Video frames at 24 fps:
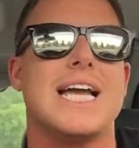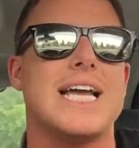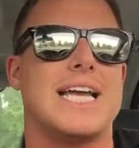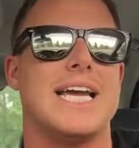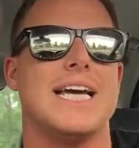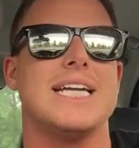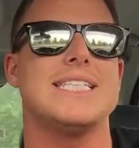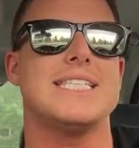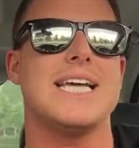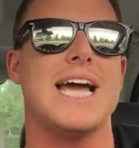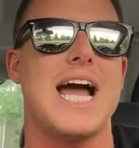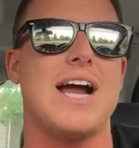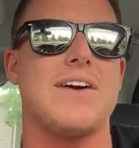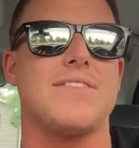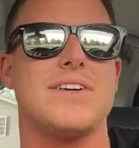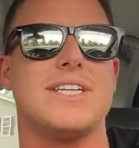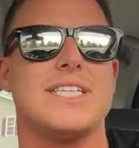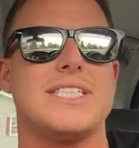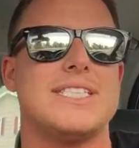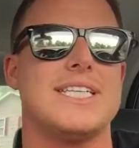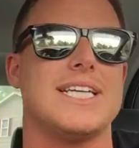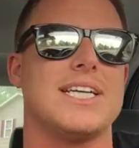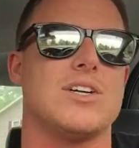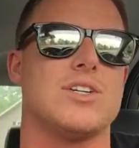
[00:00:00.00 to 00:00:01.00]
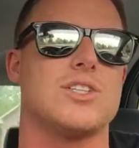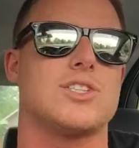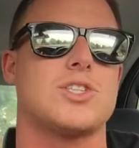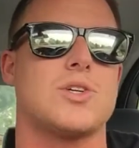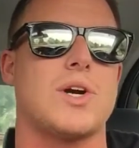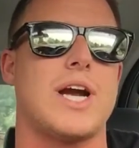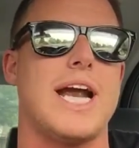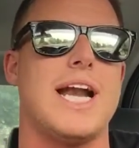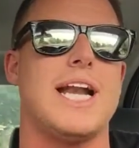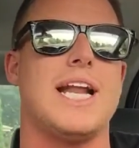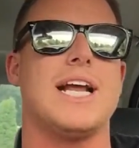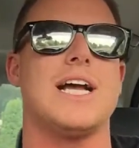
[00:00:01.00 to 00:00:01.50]
Get to every single
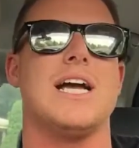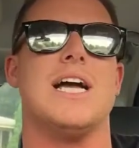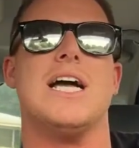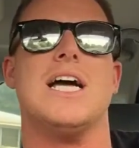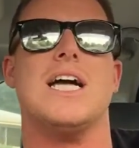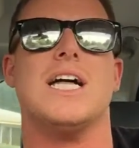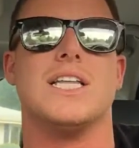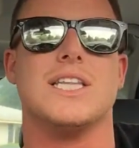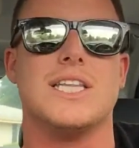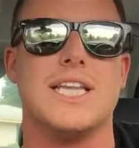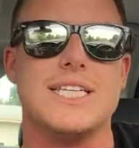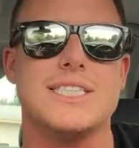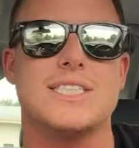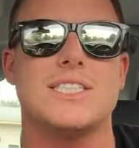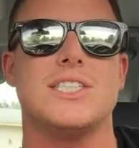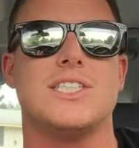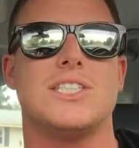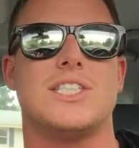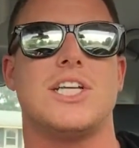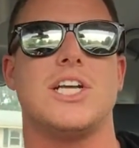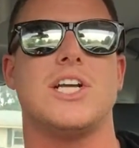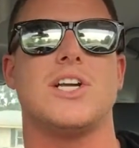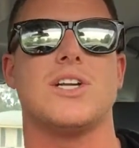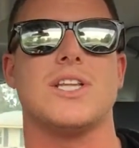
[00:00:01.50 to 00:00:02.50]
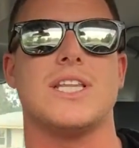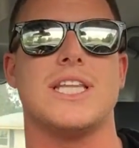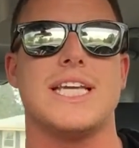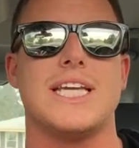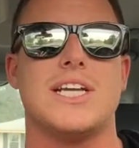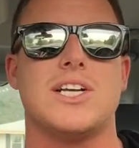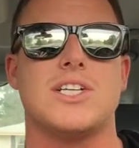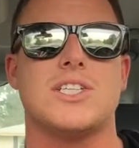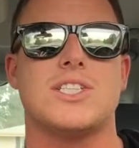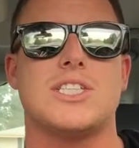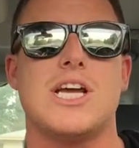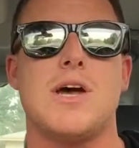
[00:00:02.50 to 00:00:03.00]
training. Listen to your
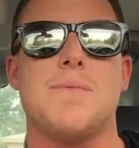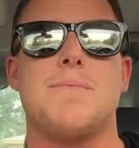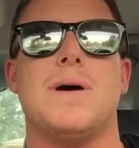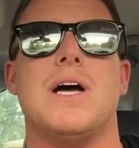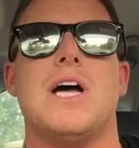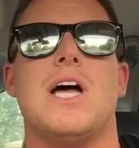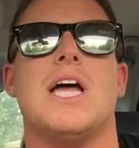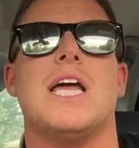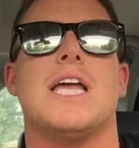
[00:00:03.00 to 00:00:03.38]
leadership.